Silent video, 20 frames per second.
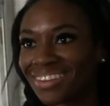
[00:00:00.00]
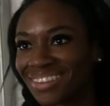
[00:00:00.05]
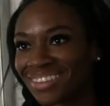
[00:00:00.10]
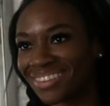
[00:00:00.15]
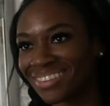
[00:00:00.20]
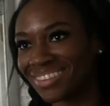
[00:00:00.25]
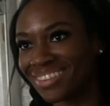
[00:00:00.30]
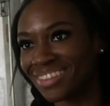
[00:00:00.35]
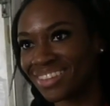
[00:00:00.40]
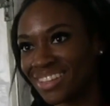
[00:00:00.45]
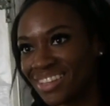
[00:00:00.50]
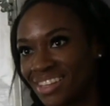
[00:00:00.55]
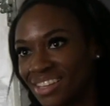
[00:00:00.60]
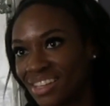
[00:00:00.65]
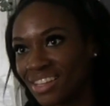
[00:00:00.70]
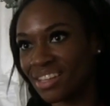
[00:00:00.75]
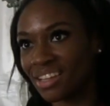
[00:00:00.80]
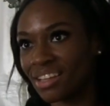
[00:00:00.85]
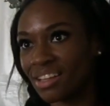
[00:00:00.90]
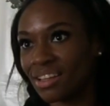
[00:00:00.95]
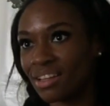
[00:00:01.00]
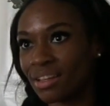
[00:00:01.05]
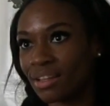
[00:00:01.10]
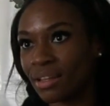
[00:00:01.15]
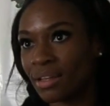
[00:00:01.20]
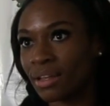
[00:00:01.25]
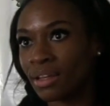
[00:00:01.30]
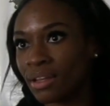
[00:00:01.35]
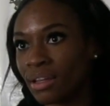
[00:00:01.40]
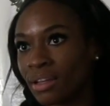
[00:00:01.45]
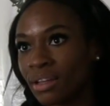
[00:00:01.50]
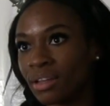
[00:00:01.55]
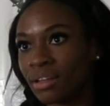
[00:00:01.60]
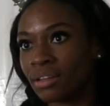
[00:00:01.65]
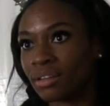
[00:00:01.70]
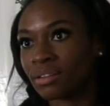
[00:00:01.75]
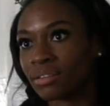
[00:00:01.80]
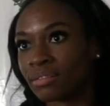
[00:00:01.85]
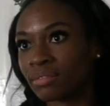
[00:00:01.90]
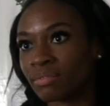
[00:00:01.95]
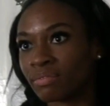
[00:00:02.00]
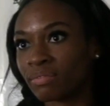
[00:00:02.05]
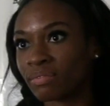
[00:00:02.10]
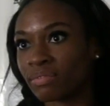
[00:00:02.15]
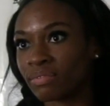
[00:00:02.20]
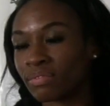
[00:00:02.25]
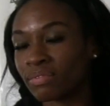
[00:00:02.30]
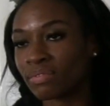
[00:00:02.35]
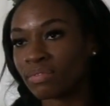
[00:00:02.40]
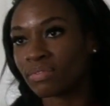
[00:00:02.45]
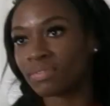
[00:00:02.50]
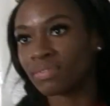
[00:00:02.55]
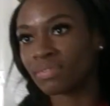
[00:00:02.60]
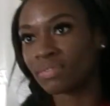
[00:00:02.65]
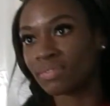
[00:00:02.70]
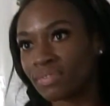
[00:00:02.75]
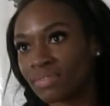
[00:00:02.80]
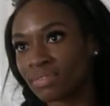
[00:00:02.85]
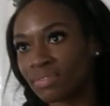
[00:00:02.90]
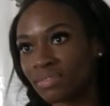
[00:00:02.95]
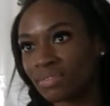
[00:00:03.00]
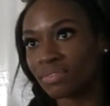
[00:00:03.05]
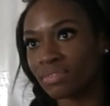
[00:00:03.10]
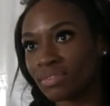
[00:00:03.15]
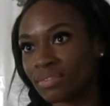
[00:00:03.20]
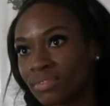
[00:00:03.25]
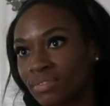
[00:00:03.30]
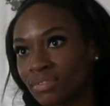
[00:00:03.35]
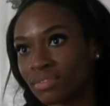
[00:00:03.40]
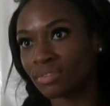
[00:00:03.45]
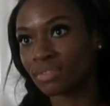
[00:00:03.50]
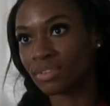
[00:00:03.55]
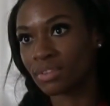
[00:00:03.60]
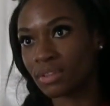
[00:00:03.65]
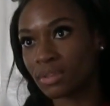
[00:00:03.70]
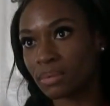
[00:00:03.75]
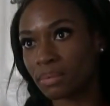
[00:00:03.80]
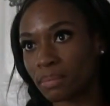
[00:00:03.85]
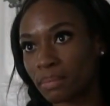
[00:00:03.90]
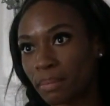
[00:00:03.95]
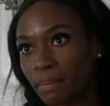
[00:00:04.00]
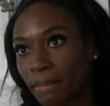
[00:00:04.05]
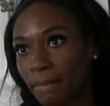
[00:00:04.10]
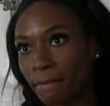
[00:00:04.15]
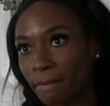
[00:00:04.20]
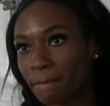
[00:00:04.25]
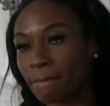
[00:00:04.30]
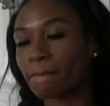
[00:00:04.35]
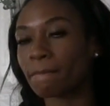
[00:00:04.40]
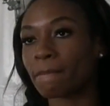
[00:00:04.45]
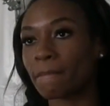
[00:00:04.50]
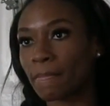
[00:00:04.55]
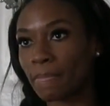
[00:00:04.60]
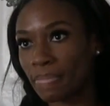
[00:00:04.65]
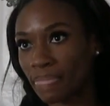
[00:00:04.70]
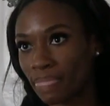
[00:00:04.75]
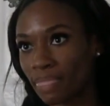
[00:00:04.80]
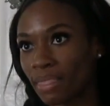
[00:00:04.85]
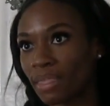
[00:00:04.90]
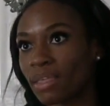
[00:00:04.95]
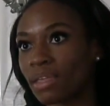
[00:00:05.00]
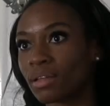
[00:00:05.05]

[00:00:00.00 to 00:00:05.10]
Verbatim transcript: But is, I mean, is that is that the good thing? But as, great as today was, you know, uh, making the team PR and stuff.